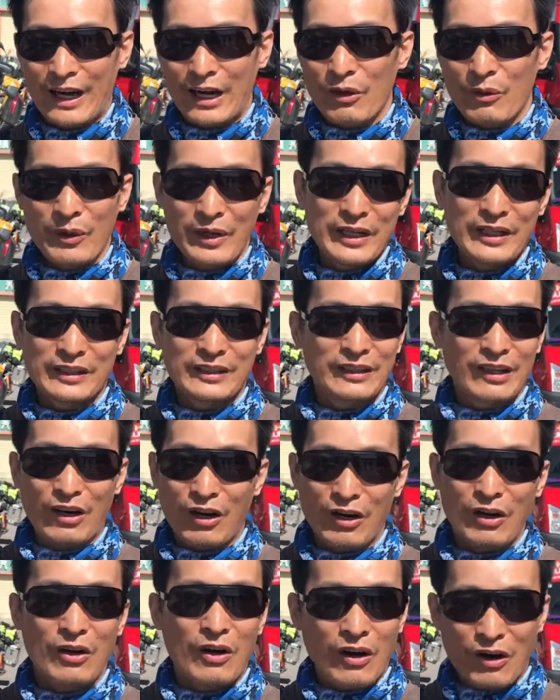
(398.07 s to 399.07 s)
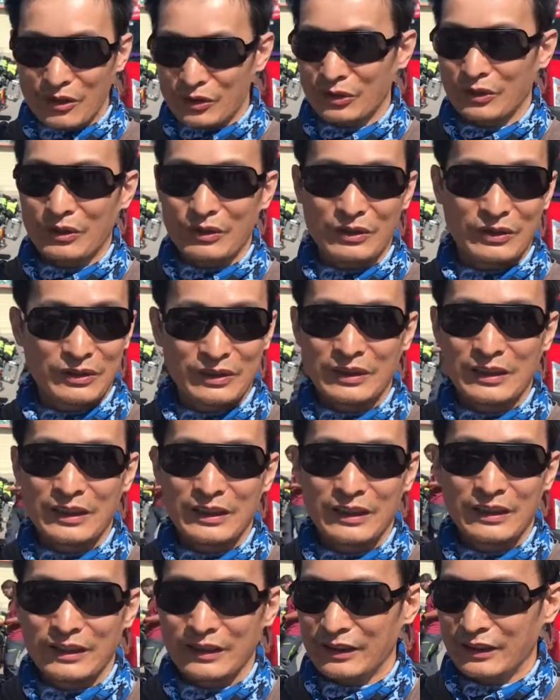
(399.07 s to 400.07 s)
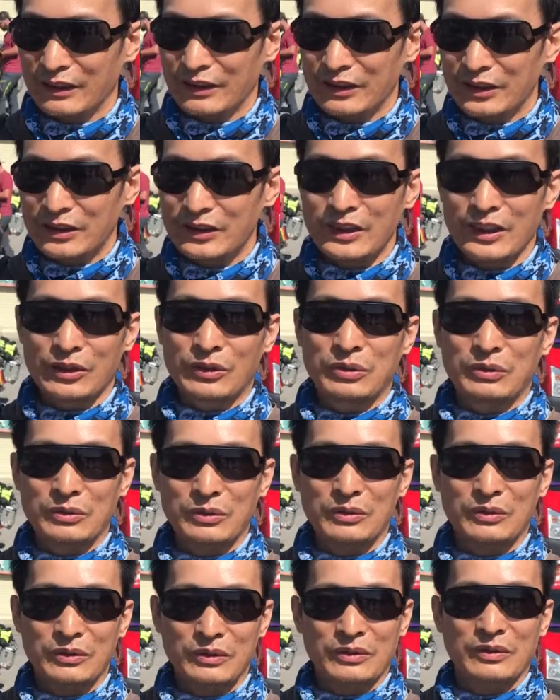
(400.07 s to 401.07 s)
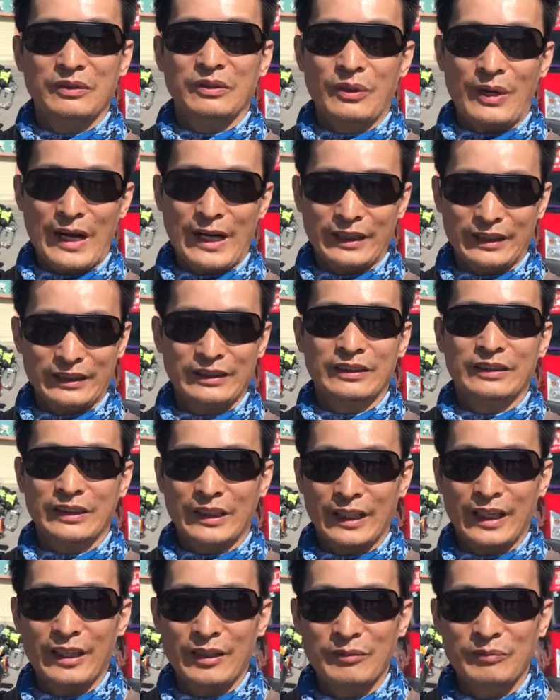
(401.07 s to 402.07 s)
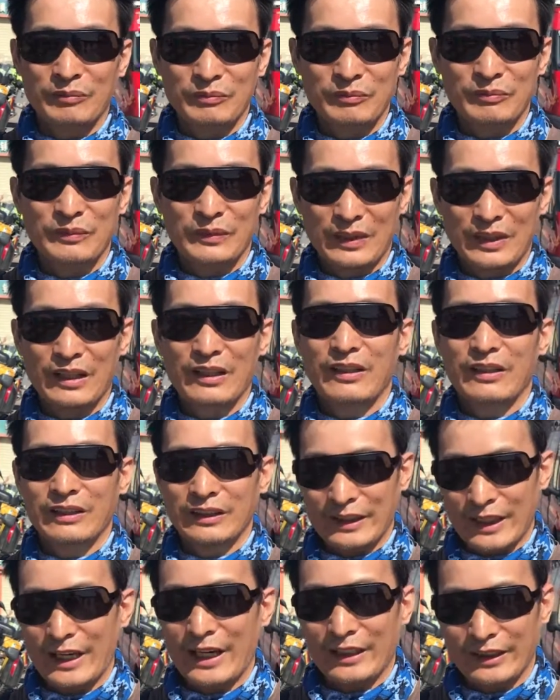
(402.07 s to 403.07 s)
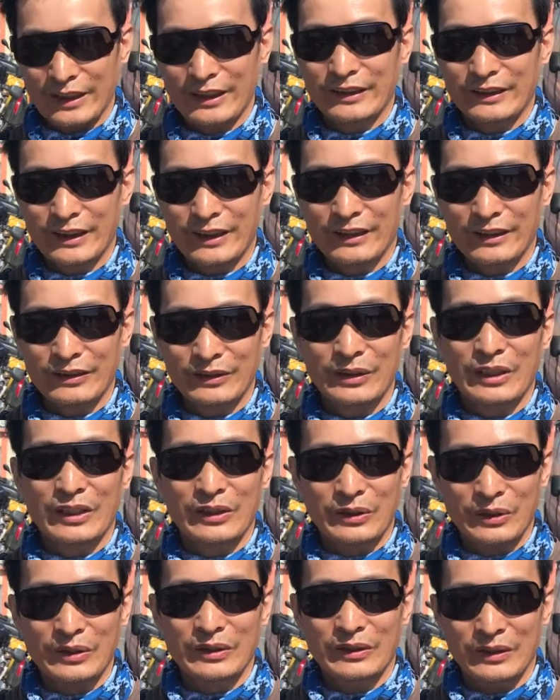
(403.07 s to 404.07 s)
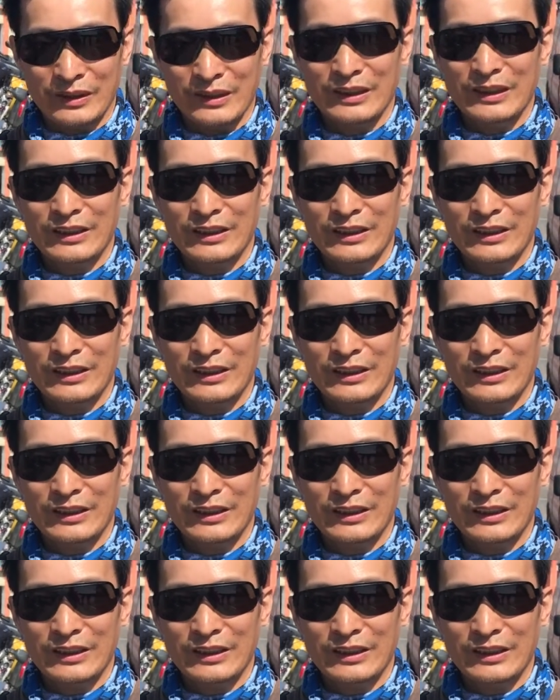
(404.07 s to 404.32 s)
Highways are also easy to ride. Anywhere, highways, back roads, dirt roads,